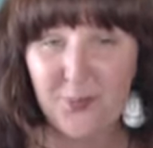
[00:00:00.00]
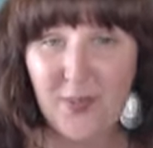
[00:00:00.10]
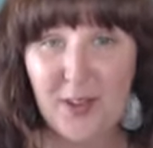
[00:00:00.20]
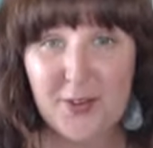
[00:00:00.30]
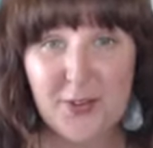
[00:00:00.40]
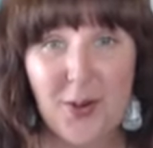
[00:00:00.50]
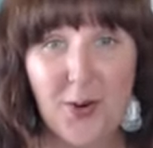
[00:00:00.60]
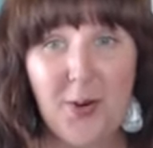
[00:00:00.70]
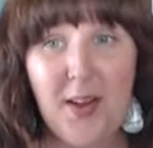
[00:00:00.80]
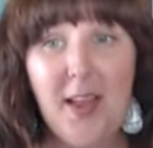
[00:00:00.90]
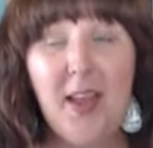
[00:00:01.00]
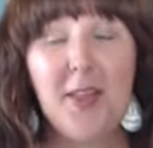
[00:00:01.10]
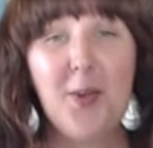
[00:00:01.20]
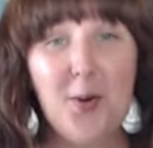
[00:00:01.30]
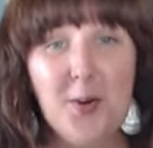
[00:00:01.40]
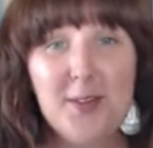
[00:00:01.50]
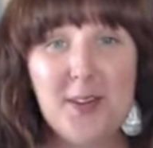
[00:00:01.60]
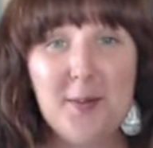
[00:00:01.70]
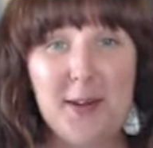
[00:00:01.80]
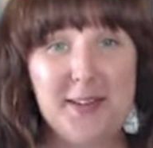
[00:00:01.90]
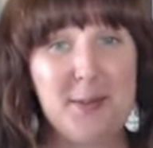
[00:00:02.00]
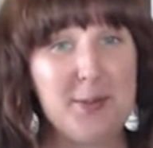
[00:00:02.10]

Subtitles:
So those are my tips.